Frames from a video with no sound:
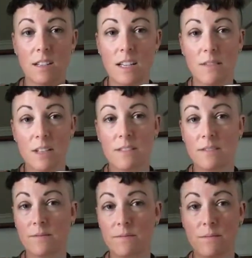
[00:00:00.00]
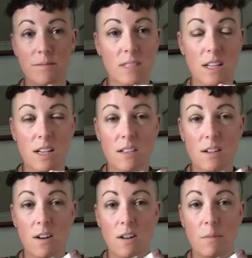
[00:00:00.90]
give it, he eats it
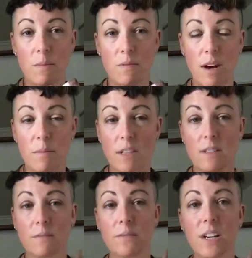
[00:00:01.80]
all up in 5 minutes.